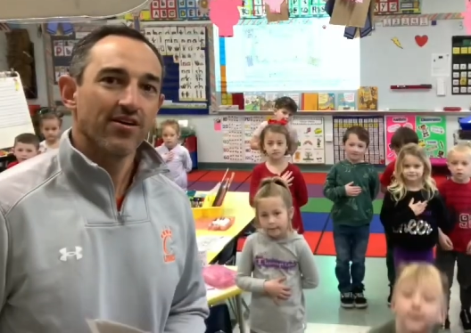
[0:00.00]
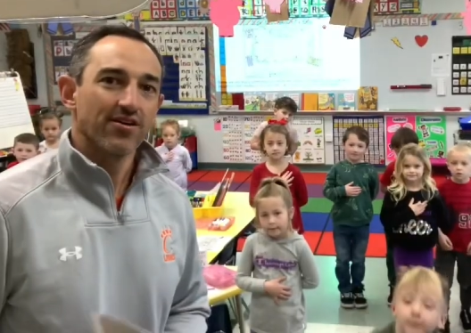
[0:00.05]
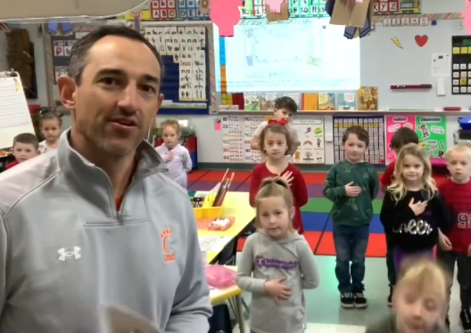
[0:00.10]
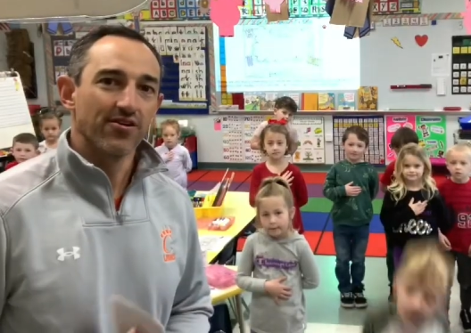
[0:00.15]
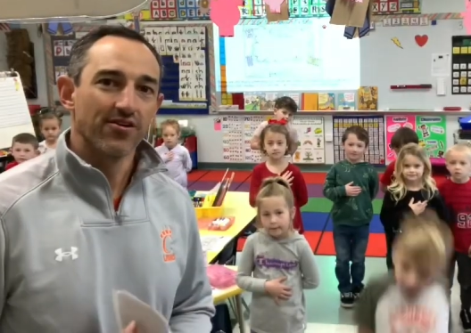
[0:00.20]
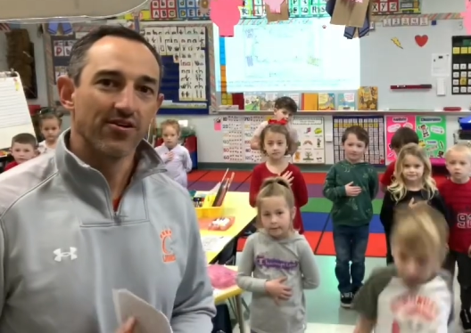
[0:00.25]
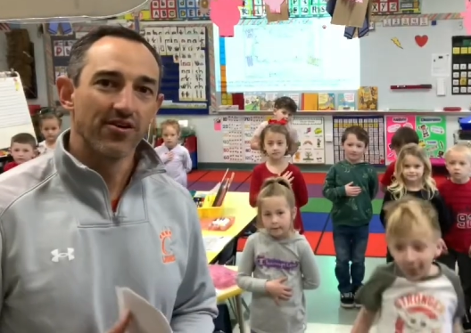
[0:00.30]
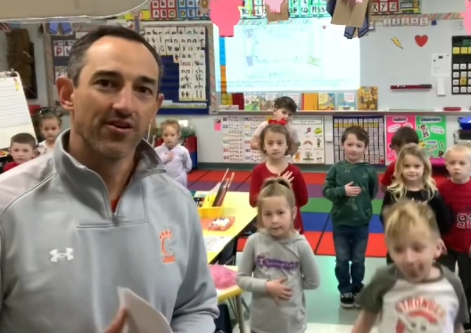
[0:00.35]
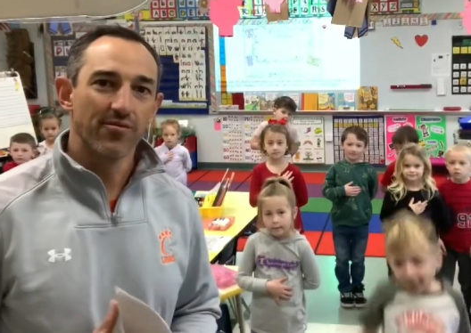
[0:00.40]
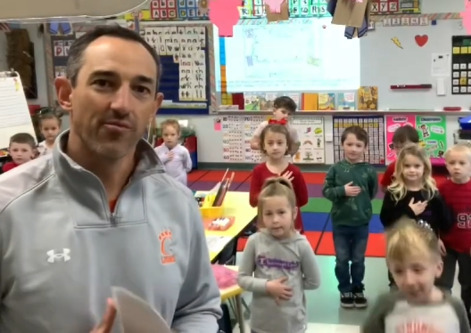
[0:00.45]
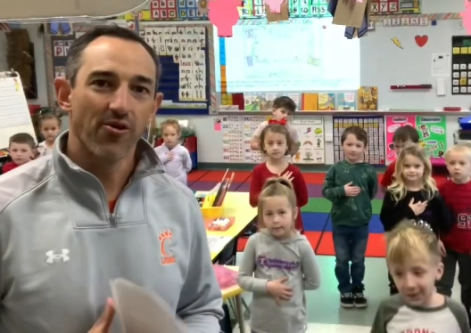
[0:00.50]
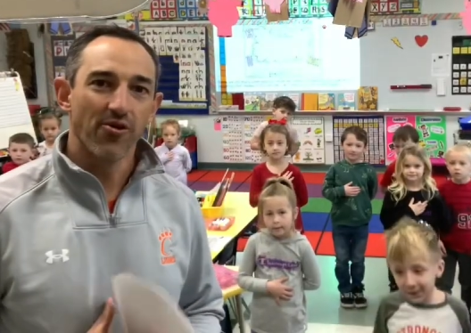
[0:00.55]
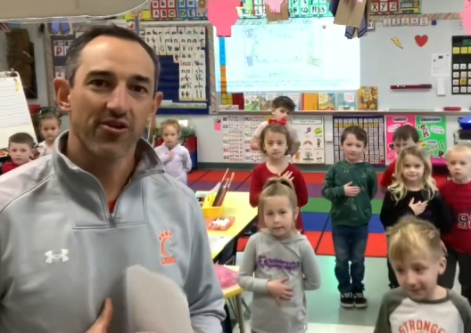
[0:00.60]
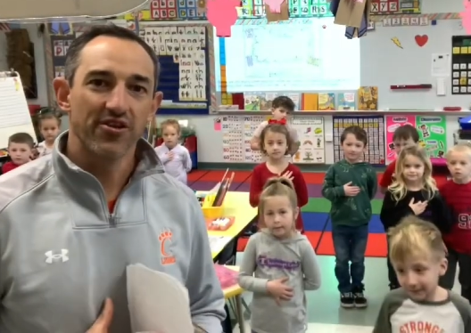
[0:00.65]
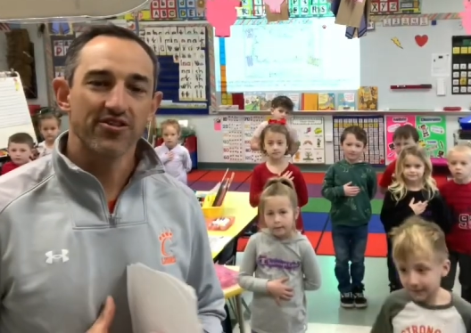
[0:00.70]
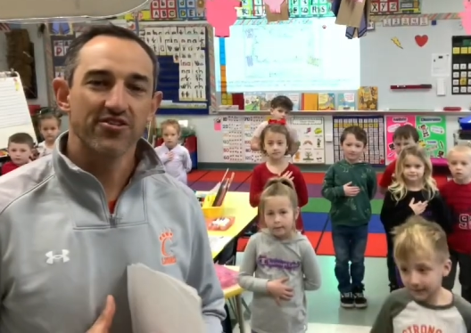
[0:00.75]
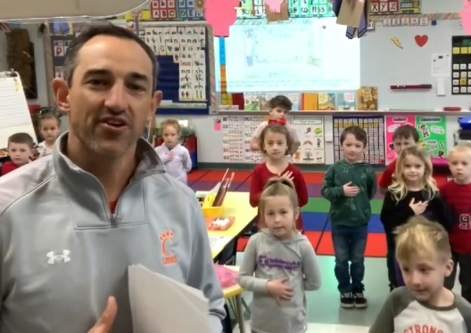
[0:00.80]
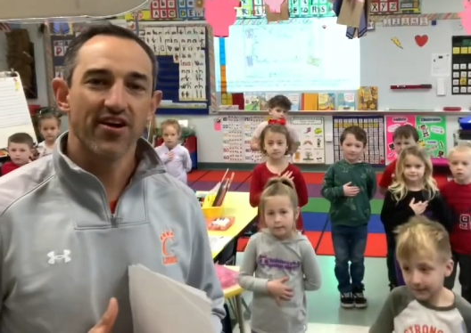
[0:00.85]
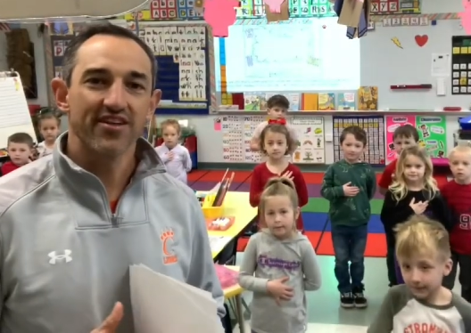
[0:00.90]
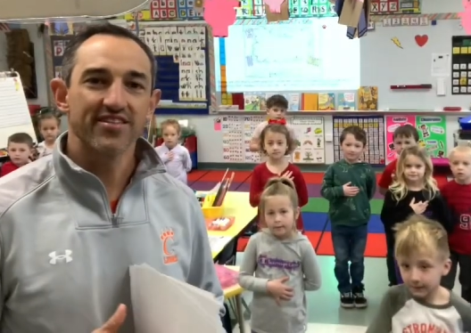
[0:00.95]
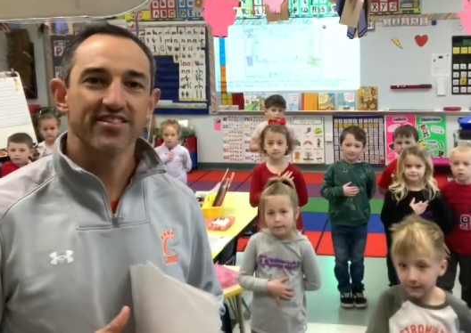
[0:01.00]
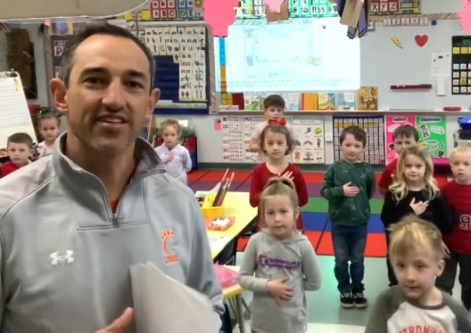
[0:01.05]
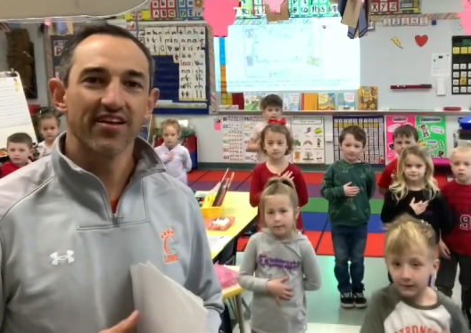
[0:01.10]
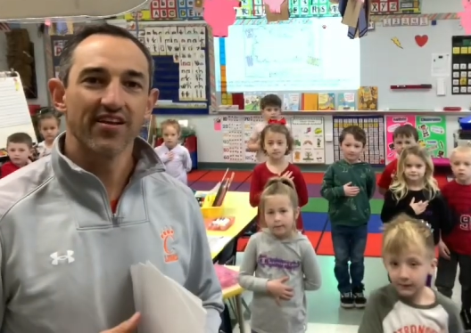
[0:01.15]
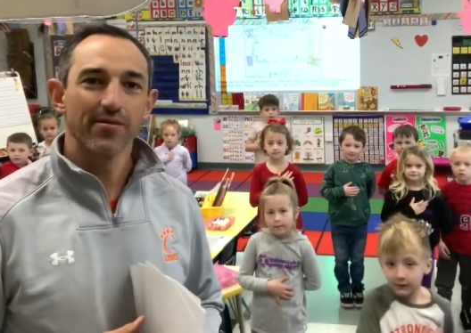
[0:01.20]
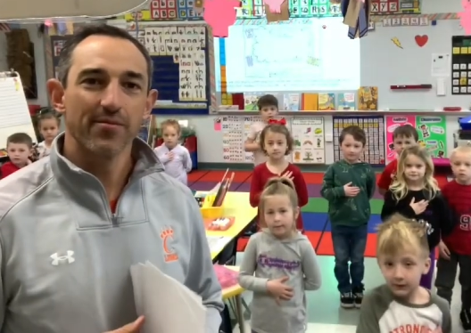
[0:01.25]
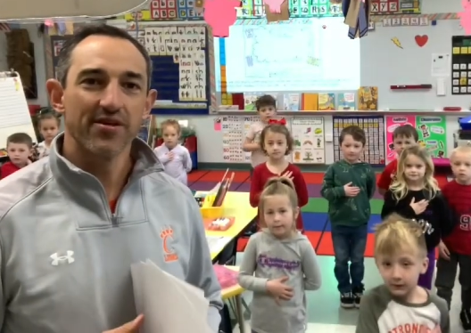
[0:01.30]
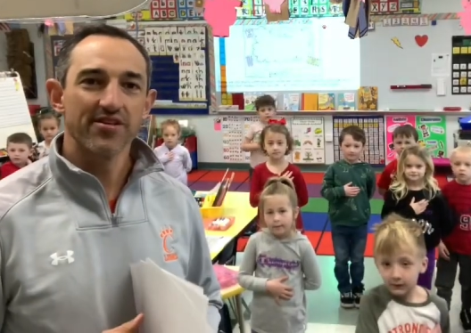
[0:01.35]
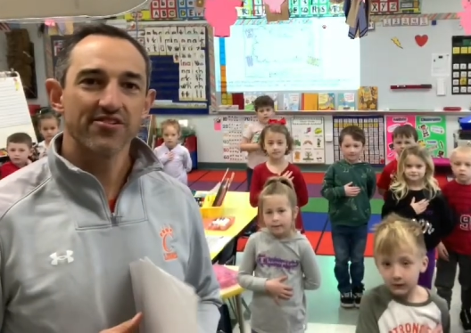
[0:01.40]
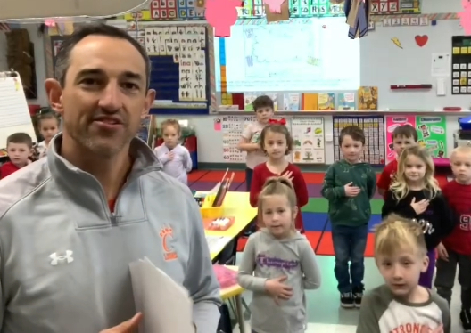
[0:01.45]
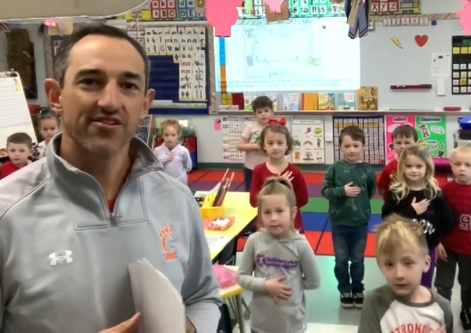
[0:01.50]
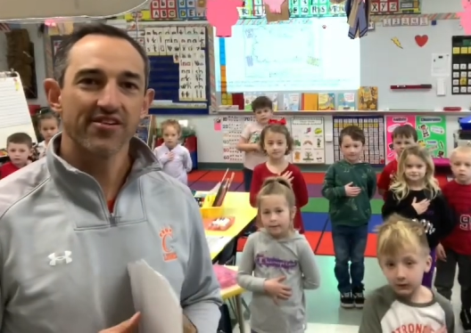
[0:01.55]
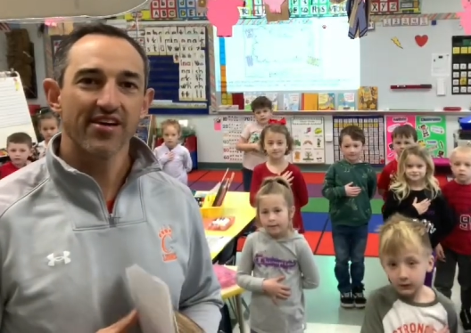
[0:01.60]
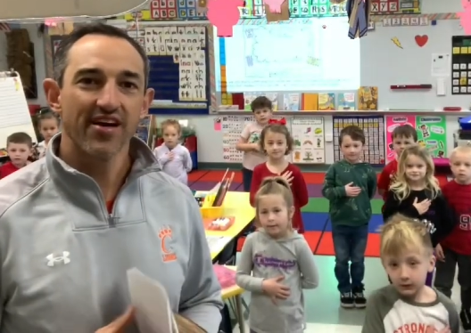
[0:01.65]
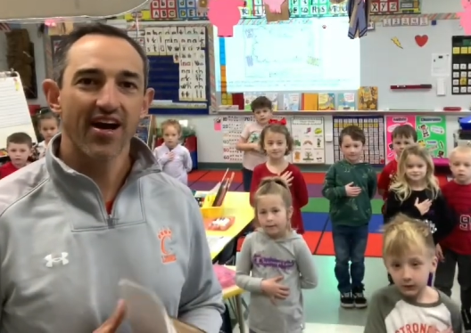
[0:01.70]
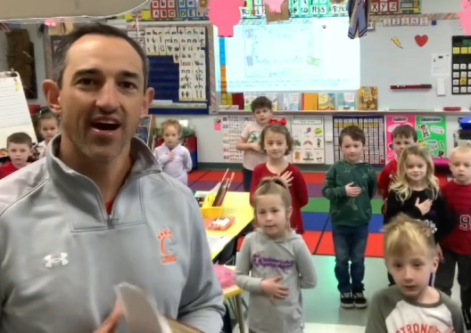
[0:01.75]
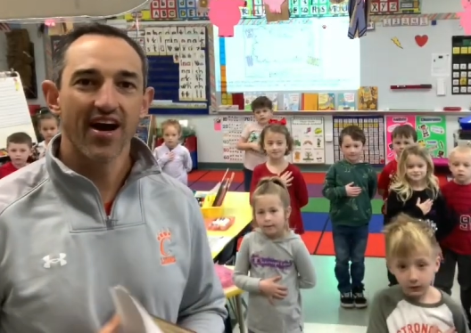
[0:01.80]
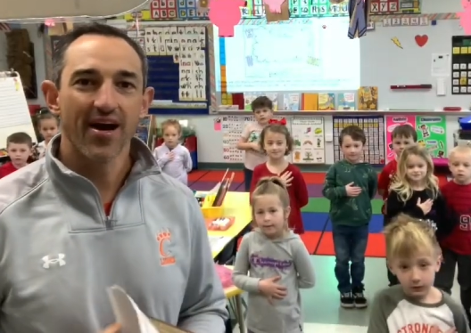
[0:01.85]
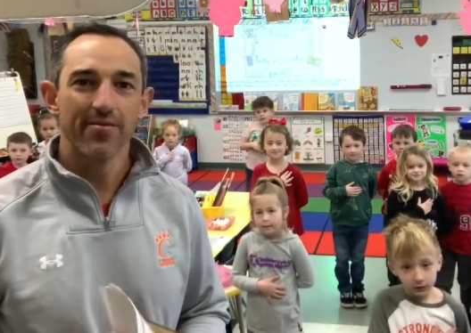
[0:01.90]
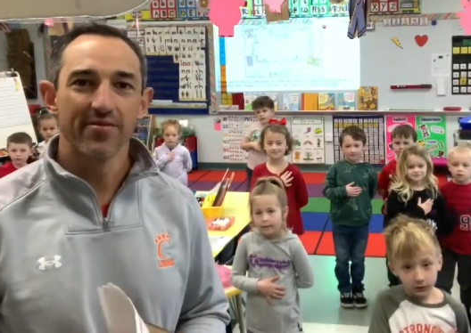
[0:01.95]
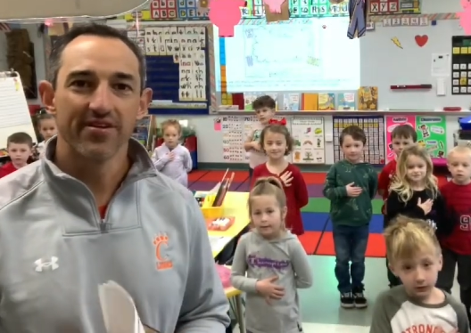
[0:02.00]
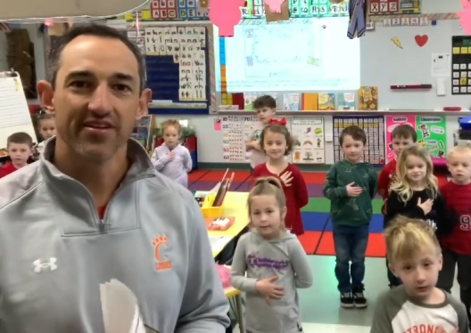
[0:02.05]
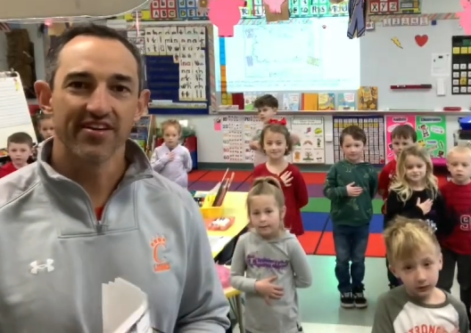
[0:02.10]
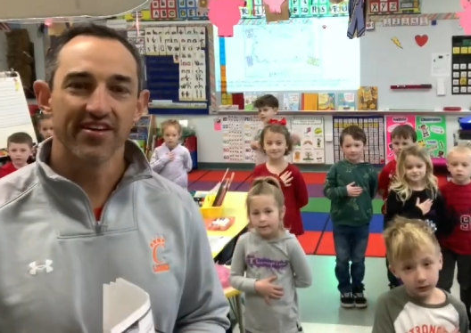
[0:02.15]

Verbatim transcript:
Speaker 1: Good morning, tri Elementary. I'm in